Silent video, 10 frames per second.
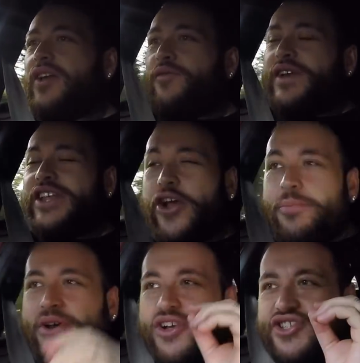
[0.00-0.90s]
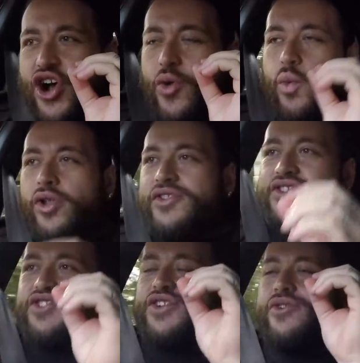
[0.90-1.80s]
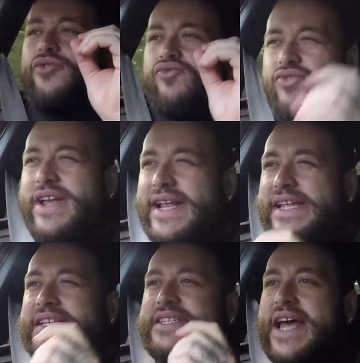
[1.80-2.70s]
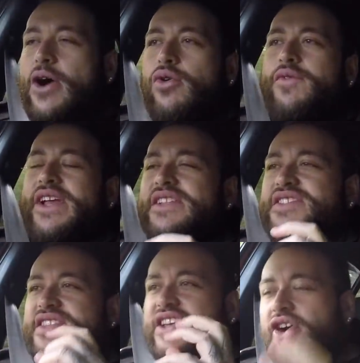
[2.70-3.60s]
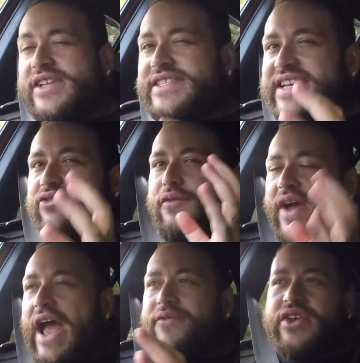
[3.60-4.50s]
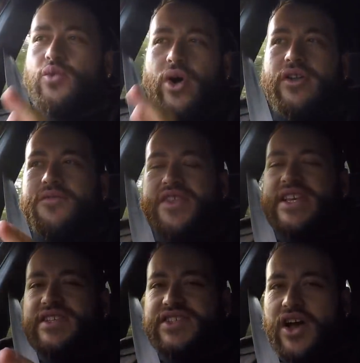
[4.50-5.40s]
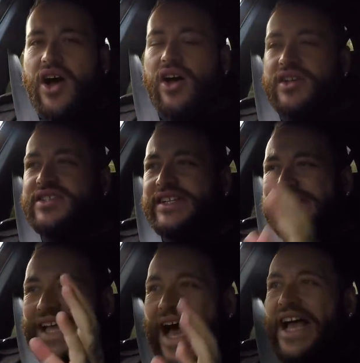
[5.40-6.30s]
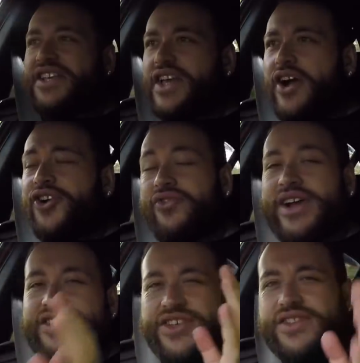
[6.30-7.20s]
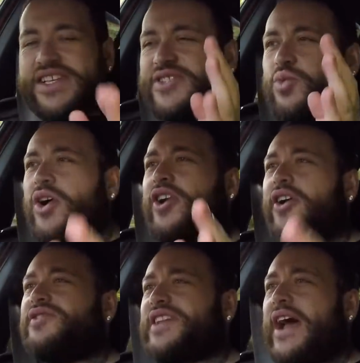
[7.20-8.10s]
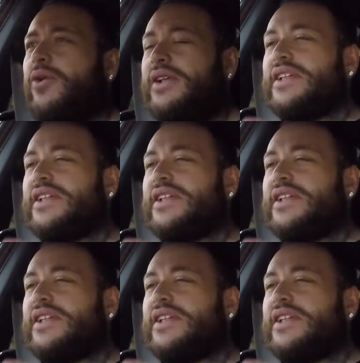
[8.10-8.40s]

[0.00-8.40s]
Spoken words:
video because I want to really delve into the idea of having one of these cars at a younger age. So this one goes out